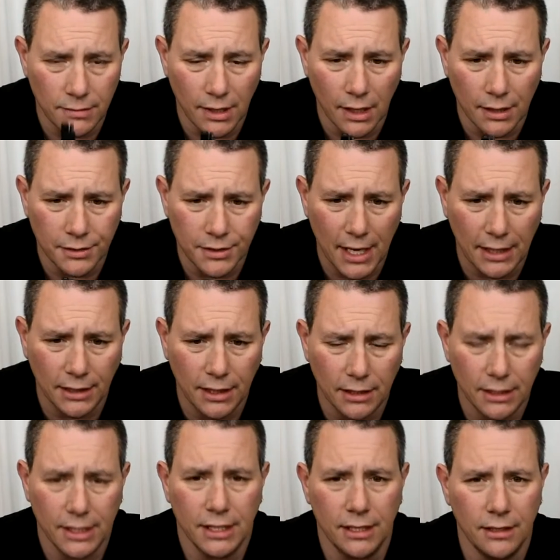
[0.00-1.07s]
uh,
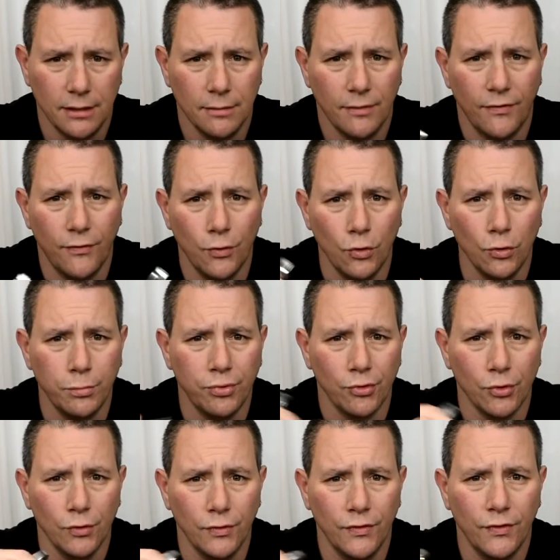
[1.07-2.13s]
technically
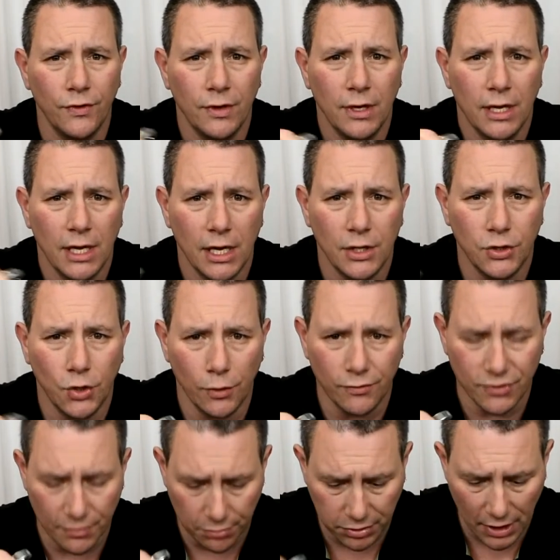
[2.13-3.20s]
foolproof in
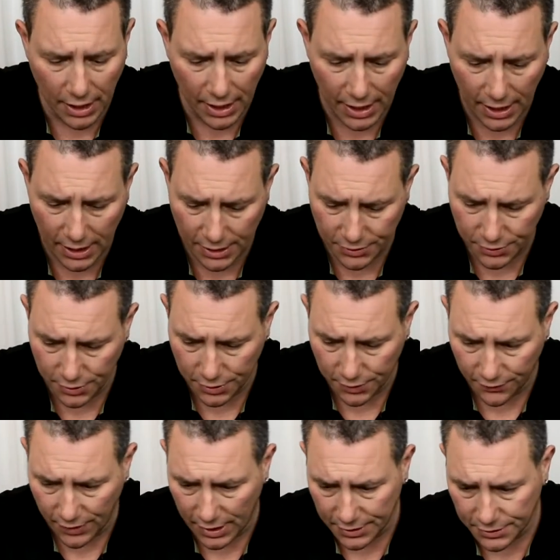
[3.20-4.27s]
terms of plugging it into the
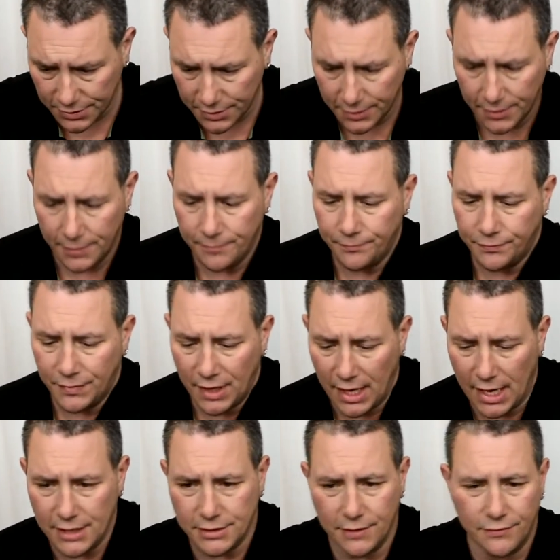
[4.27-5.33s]
device,
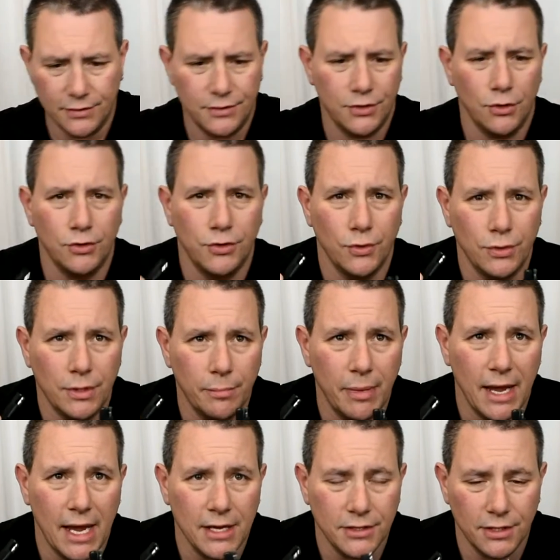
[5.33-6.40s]
as I've showed you in the
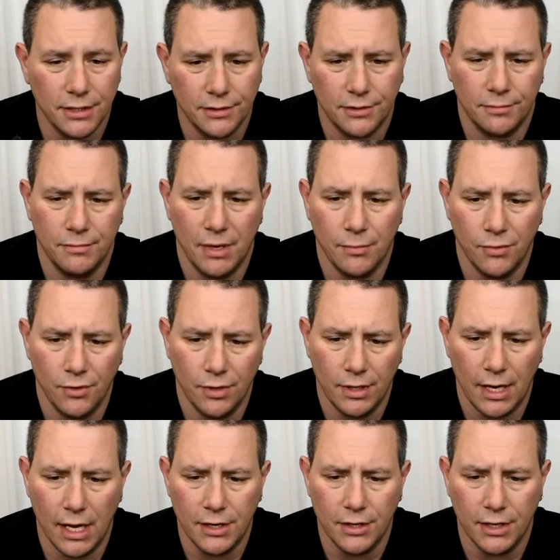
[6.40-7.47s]
past. Remember
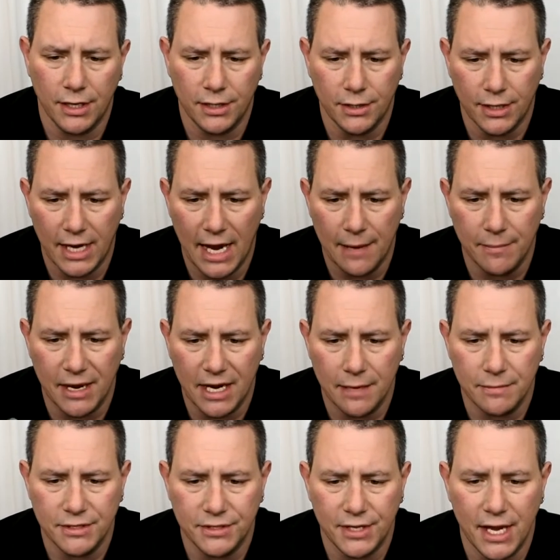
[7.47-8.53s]
how you, you can't make a
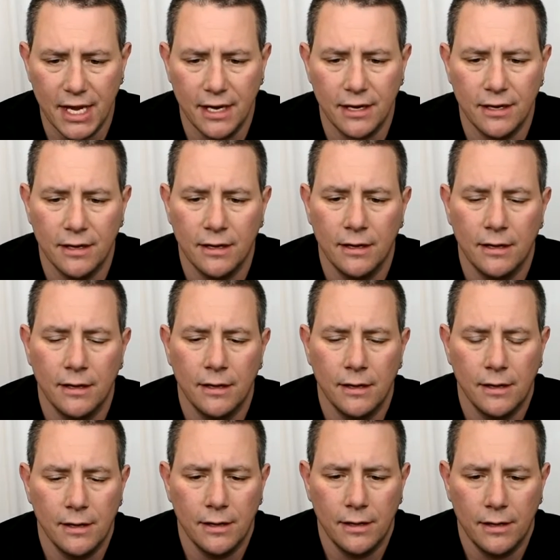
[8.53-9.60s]
mistake?
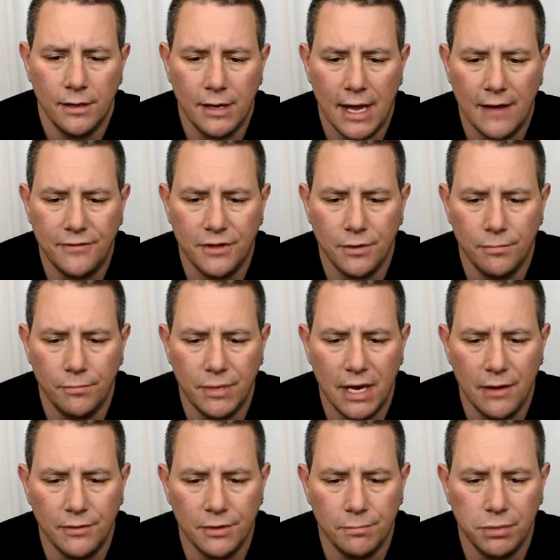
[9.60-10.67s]
You have to be
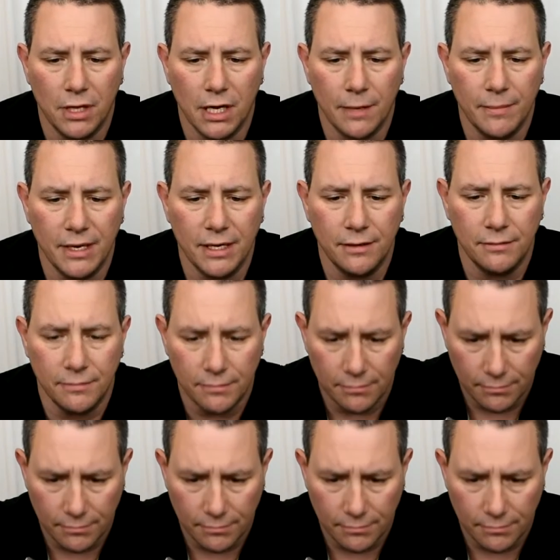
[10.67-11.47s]
able to plug them in